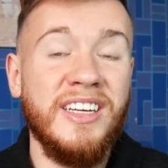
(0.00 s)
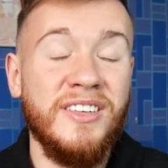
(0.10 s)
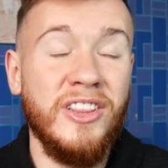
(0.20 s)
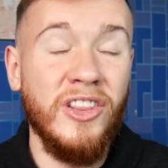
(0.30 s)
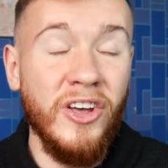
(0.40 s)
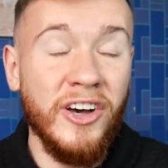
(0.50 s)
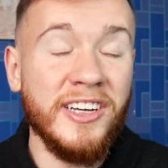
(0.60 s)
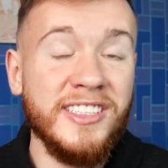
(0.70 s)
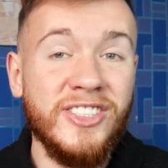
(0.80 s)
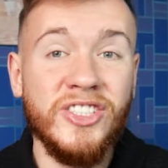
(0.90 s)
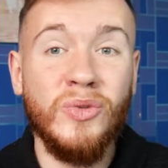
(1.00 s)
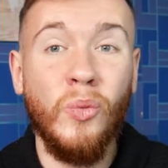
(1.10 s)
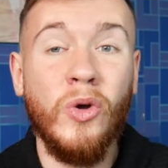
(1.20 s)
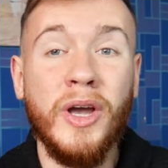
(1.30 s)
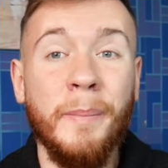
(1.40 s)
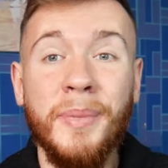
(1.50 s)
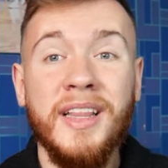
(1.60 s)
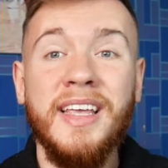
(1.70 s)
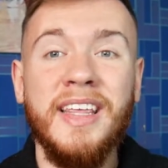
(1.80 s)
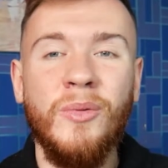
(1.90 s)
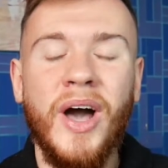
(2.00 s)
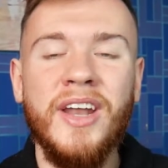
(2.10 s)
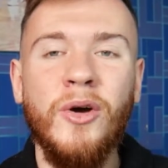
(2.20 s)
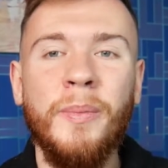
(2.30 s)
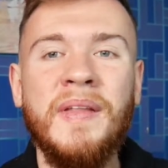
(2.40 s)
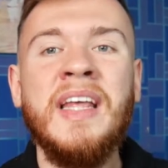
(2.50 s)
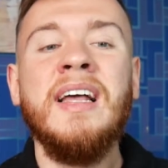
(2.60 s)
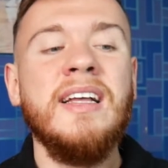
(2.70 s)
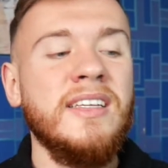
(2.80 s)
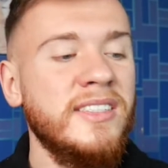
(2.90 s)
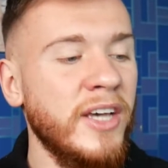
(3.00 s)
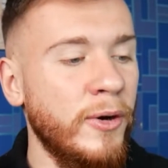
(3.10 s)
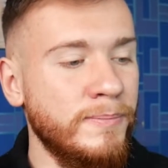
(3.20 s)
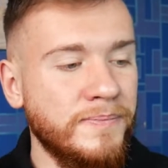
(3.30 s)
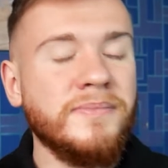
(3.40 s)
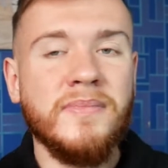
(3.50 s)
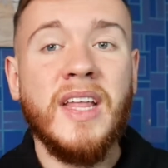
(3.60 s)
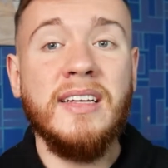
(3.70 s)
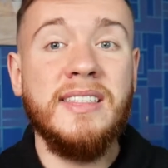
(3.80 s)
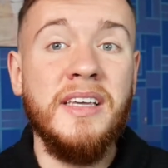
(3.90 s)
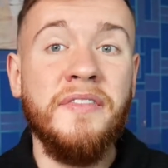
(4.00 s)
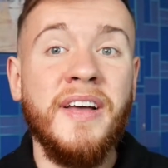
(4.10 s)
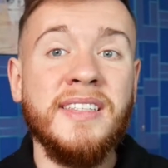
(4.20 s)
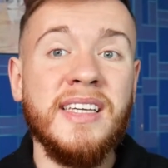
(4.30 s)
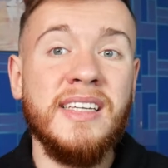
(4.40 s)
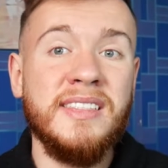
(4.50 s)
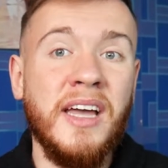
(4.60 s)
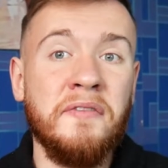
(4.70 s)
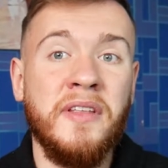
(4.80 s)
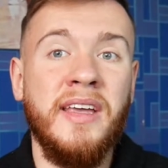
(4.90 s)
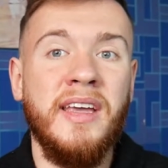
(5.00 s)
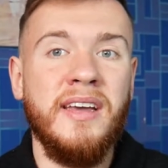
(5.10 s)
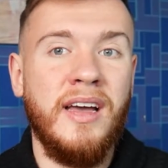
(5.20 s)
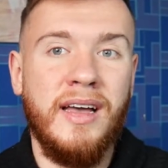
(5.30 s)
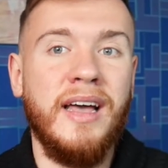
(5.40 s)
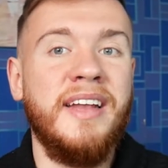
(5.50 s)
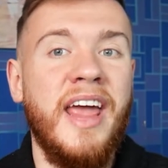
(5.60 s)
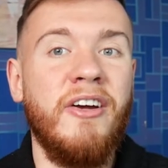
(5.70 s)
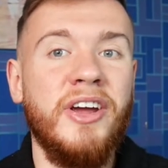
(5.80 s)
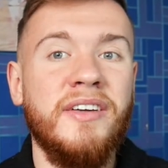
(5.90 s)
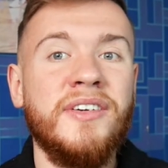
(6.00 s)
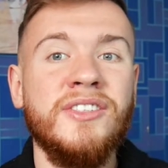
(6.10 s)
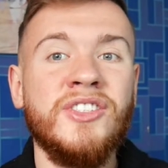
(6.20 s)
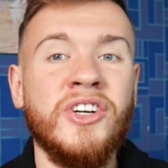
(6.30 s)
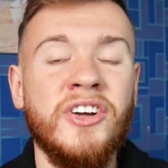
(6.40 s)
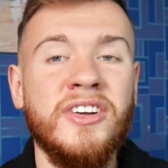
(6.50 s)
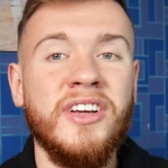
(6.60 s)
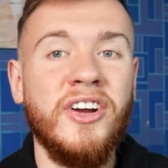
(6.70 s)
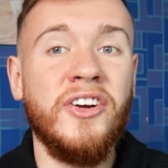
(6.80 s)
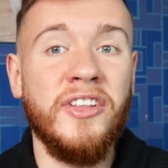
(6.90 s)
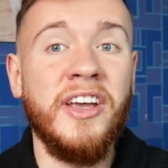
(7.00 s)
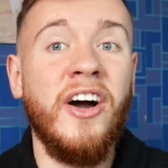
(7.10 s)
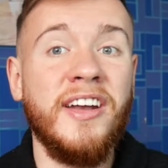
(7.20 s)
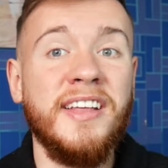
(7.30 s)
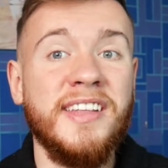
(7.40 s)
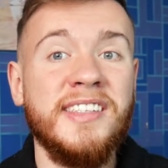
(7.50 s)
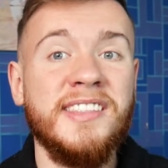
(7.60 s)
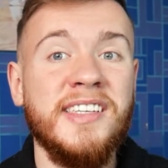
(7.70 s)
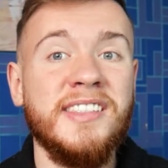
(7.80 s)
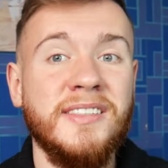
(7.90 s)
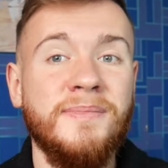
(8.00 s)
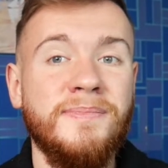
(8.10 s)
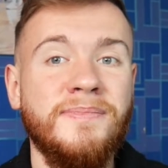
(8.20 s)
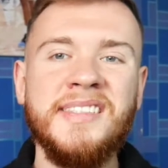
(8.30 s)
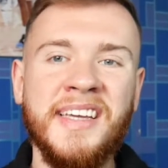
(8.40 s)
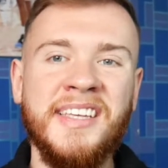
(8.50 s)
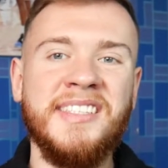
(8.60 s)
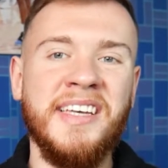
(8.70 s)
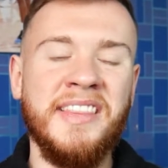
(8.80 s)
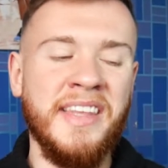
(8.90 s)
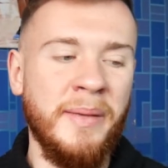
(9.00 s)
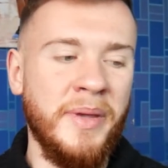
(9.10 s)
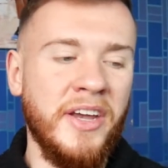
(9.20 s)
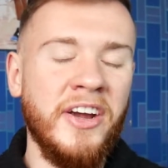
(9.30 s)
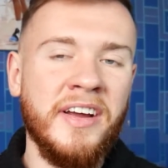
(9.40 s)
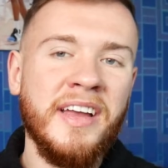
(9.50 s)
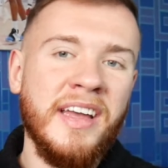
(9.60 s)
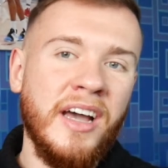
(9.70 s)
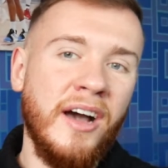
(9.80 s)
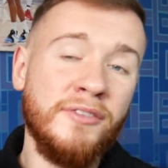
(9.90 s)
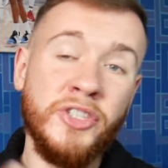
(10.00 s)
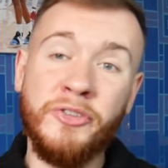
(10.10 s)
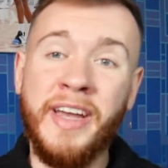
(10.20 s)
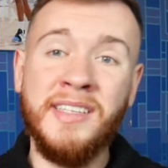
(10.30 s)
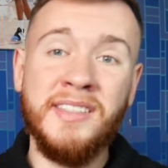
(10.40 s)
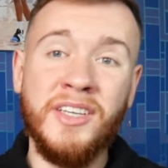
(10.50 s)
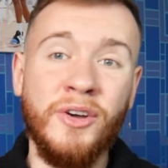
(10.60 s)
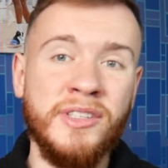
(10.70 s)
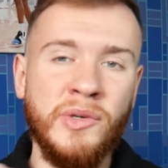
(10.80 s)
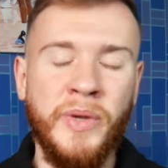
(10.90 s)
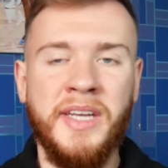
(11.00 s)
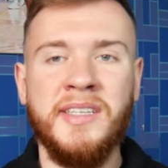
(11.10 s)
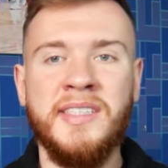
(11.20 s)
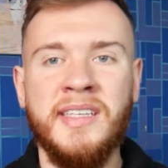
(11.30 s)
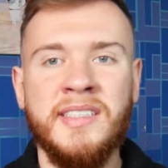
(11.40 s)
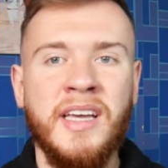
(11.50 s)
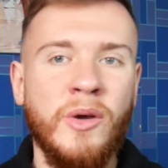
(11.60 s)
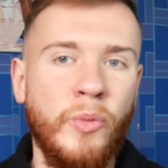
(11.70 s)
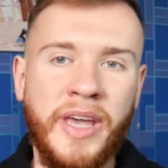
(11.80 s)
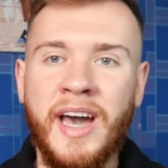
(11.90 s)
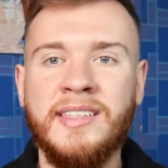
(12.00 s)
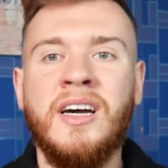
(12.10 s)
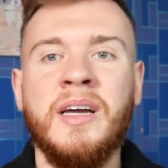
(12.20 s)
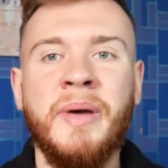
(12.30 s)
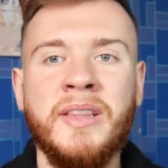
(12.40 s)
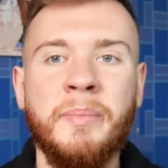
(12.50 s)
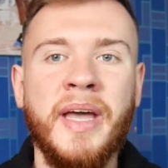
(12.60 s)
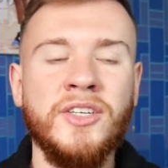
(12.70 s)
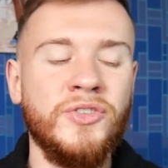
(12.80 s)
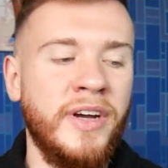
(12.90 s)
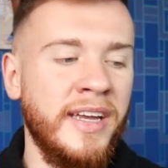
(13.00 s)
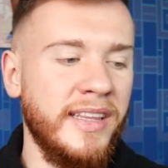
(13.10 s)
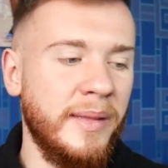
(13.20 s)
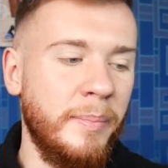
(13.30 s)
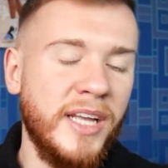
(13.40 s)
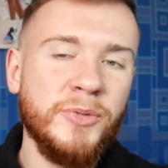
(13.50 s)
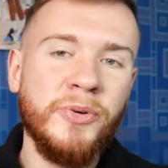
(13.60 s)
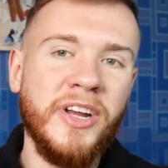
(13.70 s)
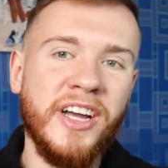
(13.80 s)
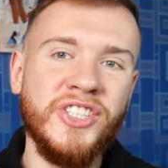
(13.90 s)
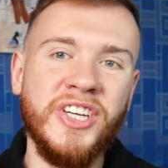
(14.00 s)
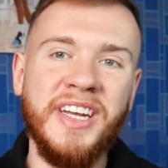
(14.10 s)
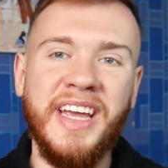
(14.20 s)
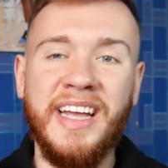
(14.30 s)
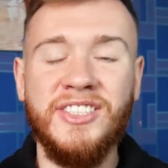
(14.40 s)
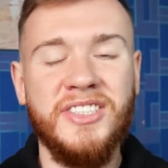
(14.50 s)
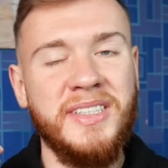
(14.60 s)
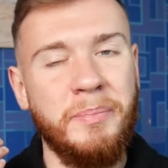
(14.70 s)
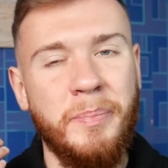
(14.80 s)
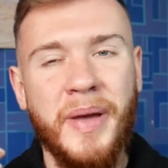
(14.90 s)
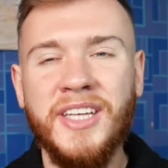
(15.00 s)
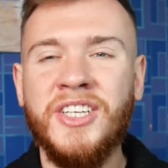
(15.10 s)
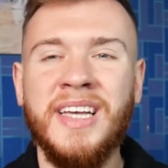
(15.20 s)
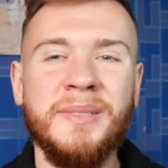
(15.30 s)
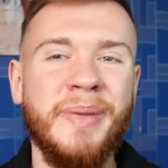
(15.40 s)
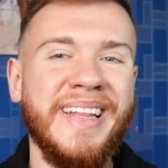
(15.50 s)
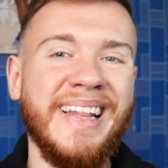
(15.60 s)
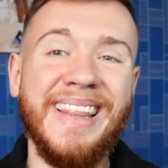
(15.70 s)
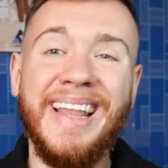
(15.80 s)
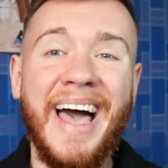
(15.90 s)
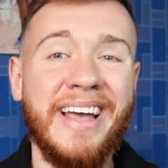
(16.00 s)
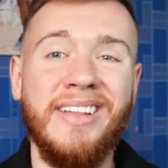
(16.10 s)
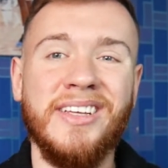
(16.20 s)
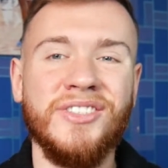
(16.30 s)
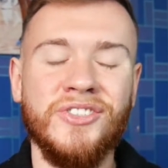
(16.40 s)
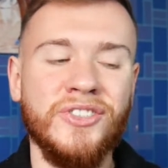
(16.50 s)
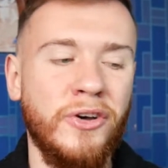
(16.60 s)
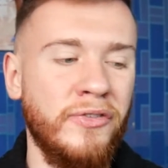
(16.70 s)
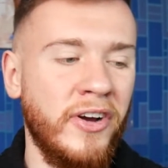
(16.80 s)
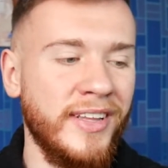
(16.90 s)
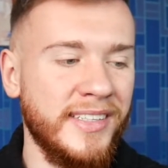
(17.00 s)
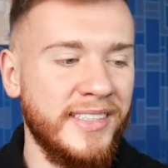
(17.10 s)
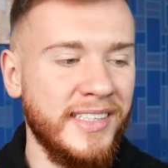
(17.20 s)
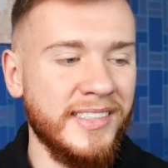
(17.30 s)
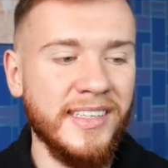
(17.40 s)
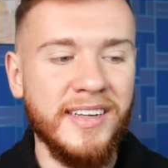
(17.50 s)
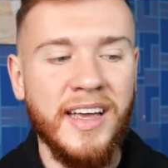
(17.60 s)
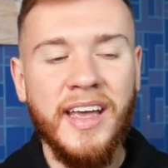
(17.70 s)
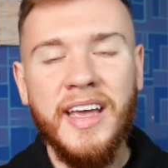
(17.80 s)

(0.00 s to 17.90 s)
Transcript: looks just completely wide open. So defense is definitely an area of concern early on in this season. Sticking to the theme here of strengths going to weaknesses, we gotta talk about the bench, right? The bench production and just the bench has been lackluster so far this season.